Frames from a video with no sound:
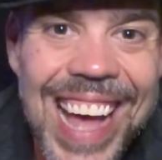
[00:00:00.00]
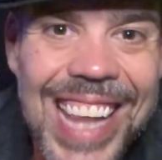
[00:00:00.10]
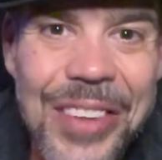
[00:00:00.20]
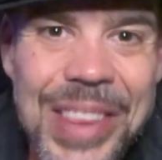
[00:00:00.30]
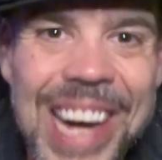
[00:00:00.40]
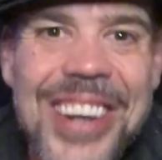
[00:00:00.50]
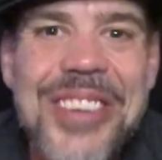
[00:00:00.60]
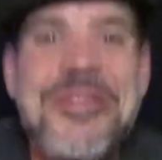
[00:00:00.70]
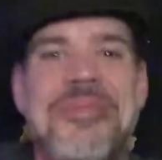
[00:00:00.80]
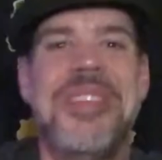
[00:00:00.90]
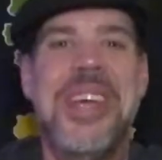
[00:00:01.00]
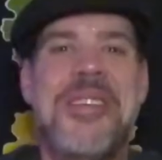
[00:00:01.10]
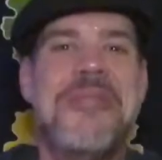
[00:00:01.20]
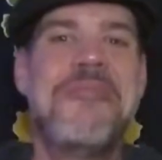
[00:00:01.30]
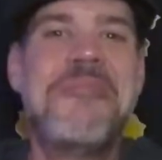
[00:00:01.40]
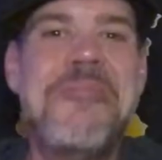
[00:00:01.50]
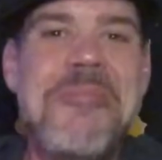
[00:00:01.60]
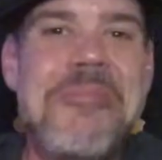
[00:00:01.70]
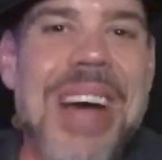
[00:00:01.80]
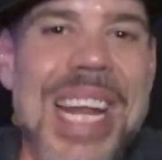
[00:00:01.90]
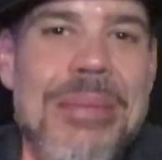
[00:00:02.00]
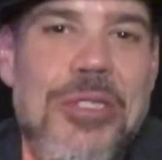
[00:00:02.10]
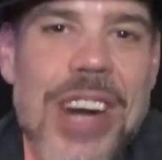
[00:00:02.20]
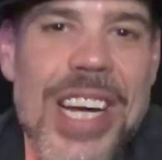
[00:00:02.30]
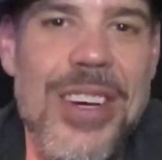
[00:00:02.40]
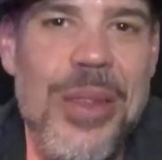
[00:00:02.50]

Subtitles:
Hello there. My name's Draco.